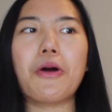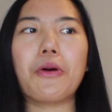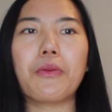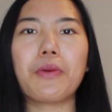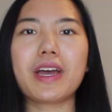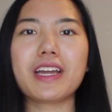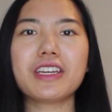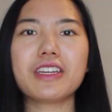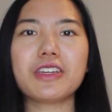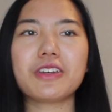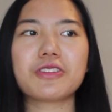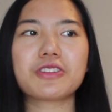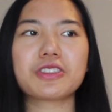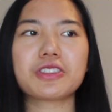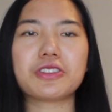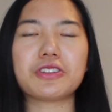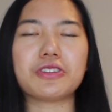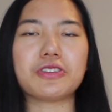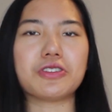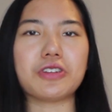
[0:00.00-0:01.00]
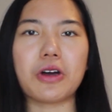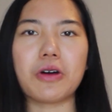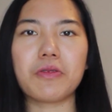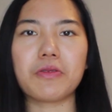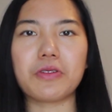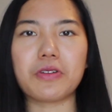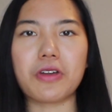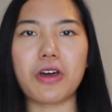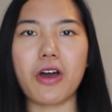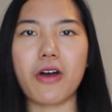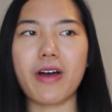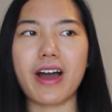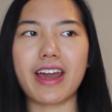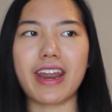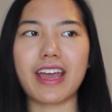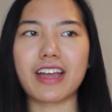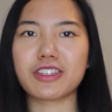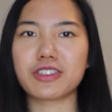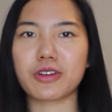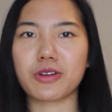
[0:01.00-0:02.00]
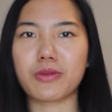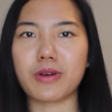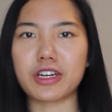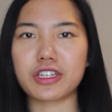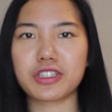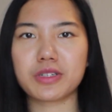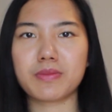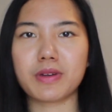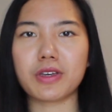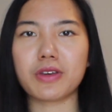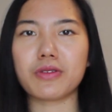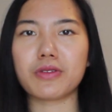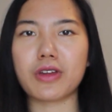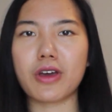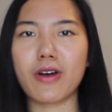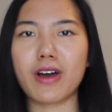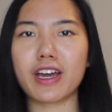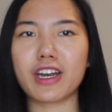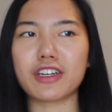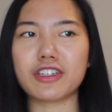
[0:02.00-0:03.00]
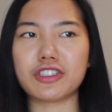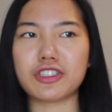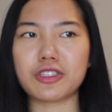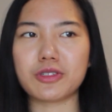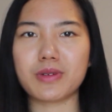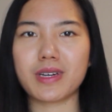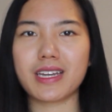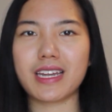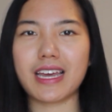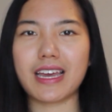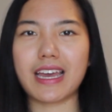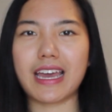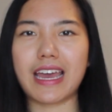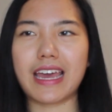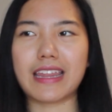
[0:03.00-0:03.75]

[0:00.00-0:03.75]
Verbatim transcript: When you just don't know how to answer a question but you know how to do it